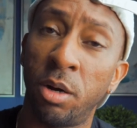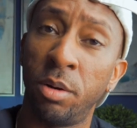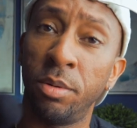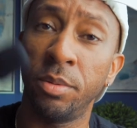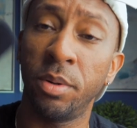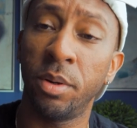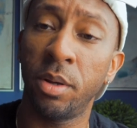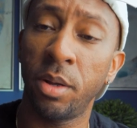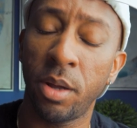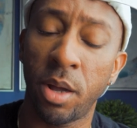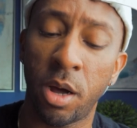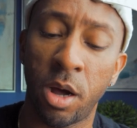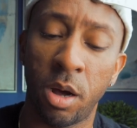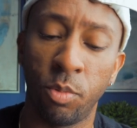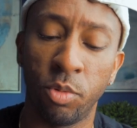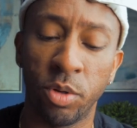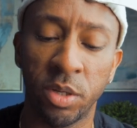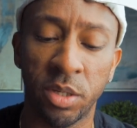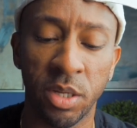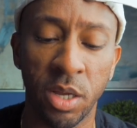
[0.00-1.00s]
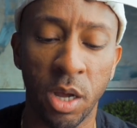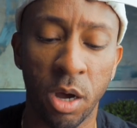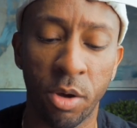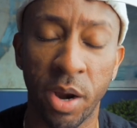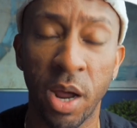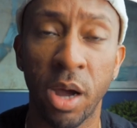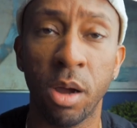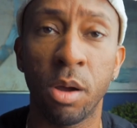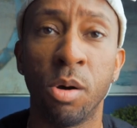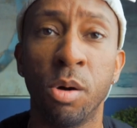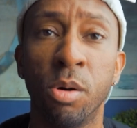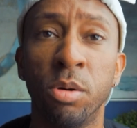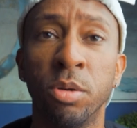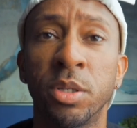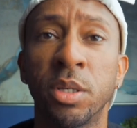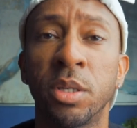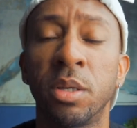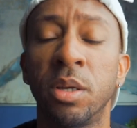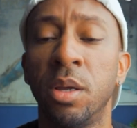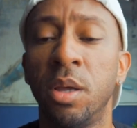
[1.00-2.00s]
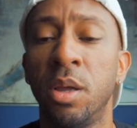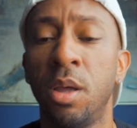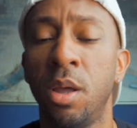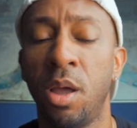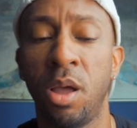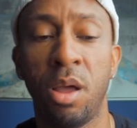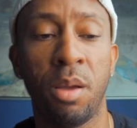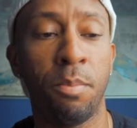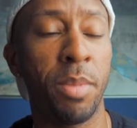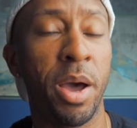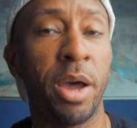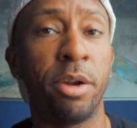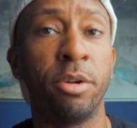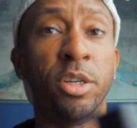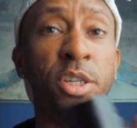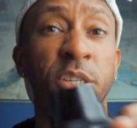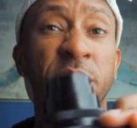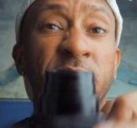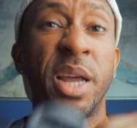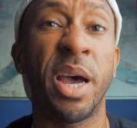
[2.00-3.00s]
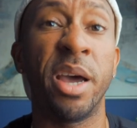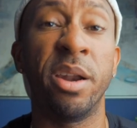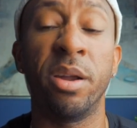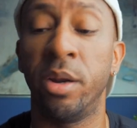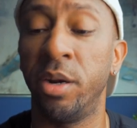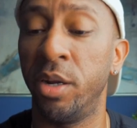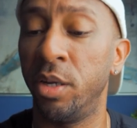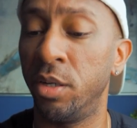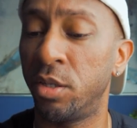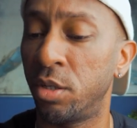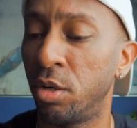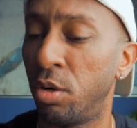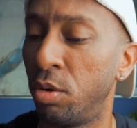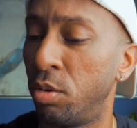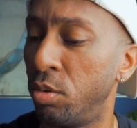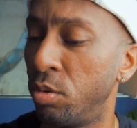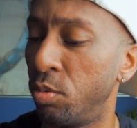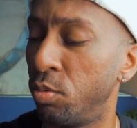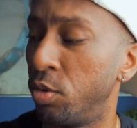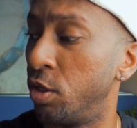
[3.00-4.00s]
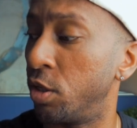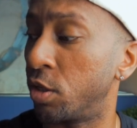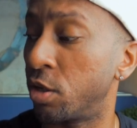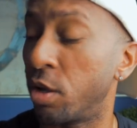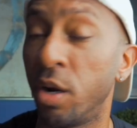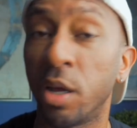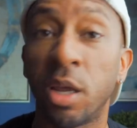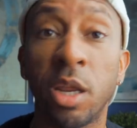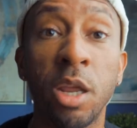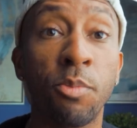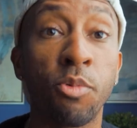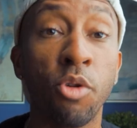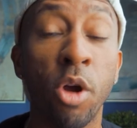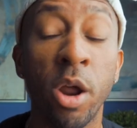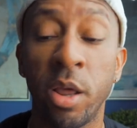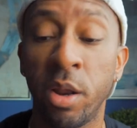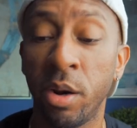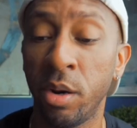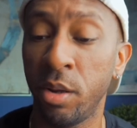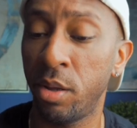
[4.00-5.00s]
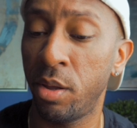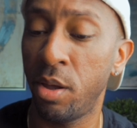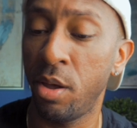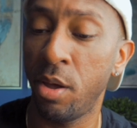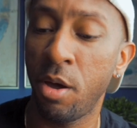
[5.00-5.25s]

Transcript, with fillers: out um, we'll see how that goes battery just died on this, so we're just gonna keep running.